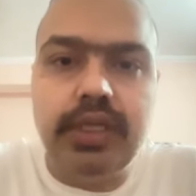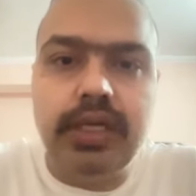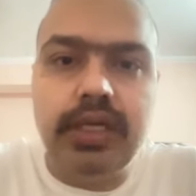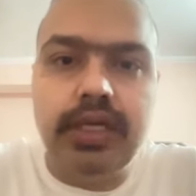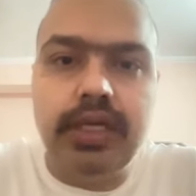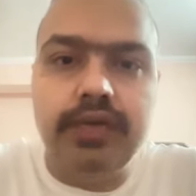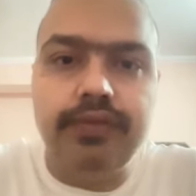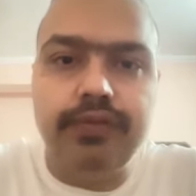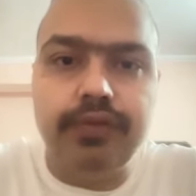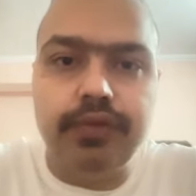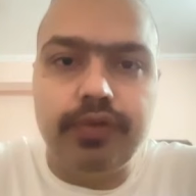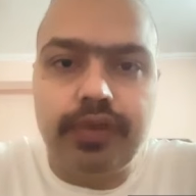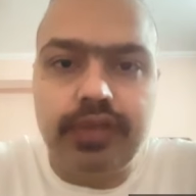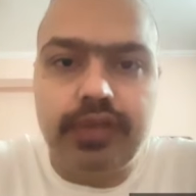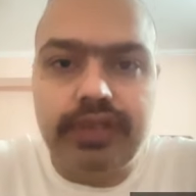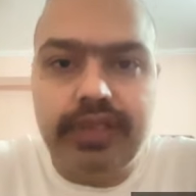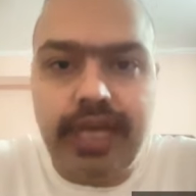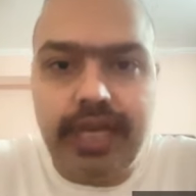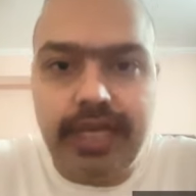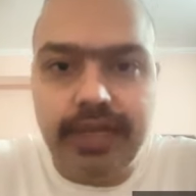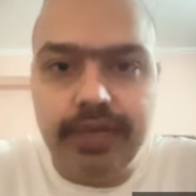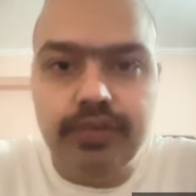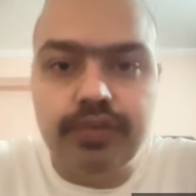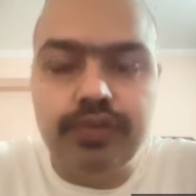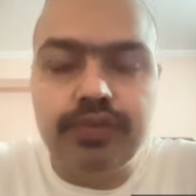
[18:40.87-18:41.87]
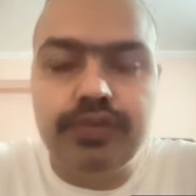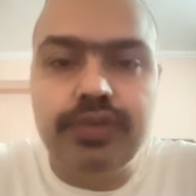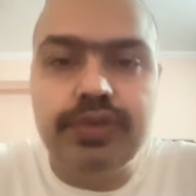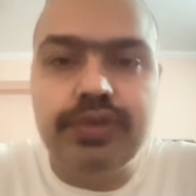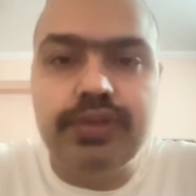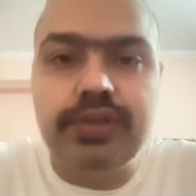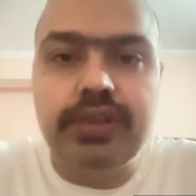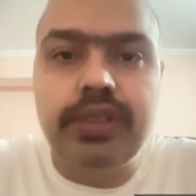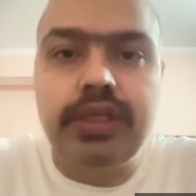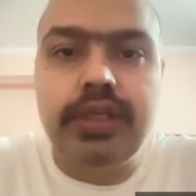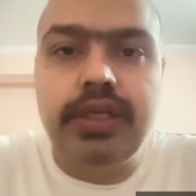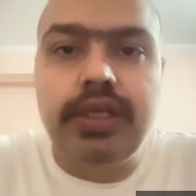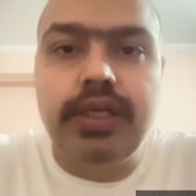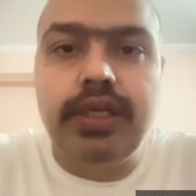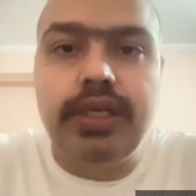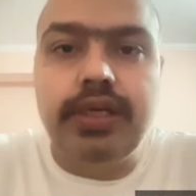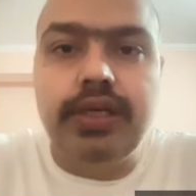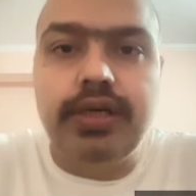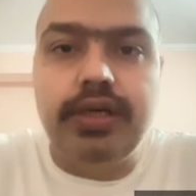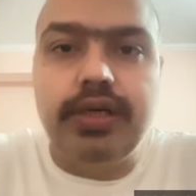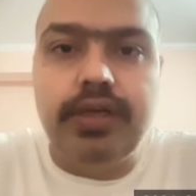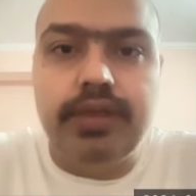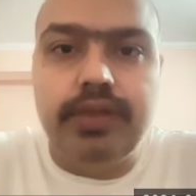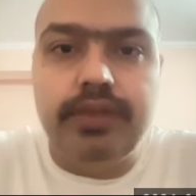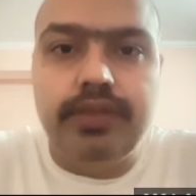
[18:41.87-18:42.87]
And for the diagnosis,
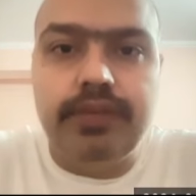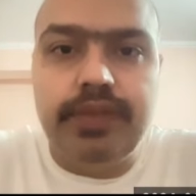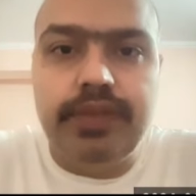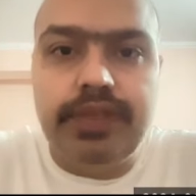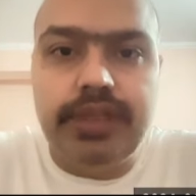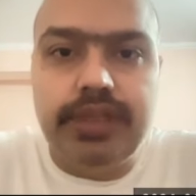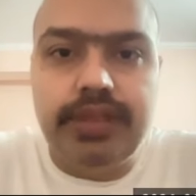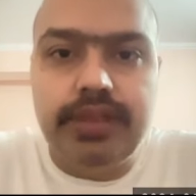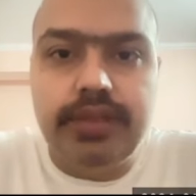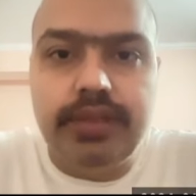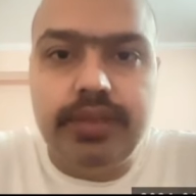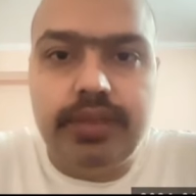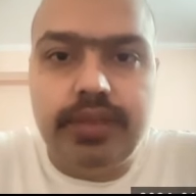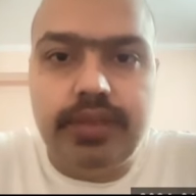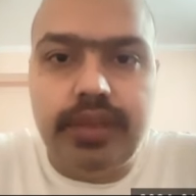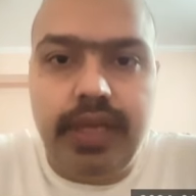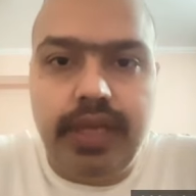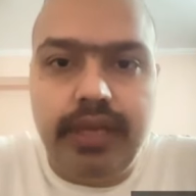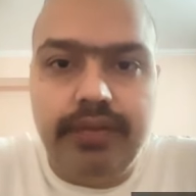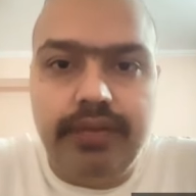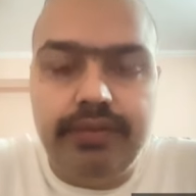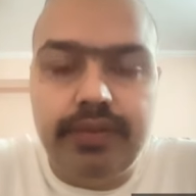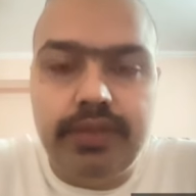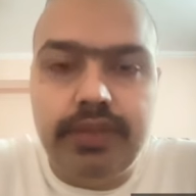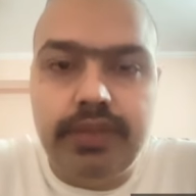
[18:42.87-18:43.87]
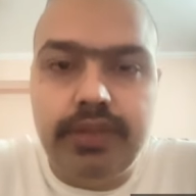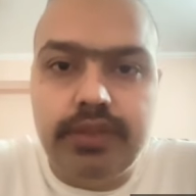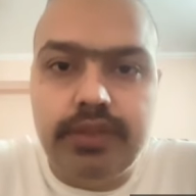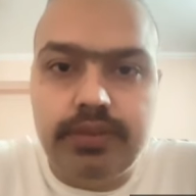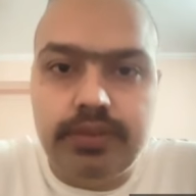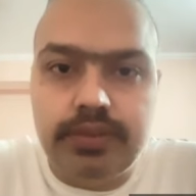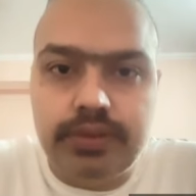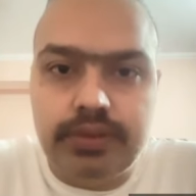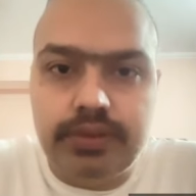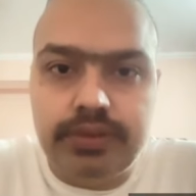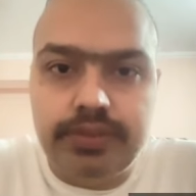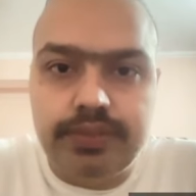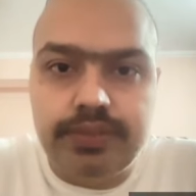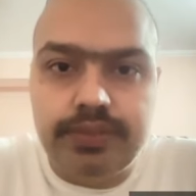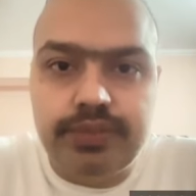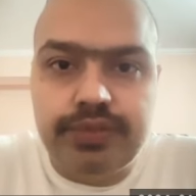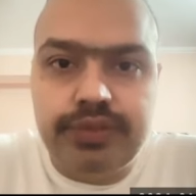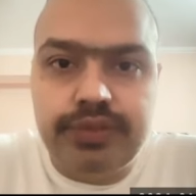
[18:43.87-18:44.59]
we can have the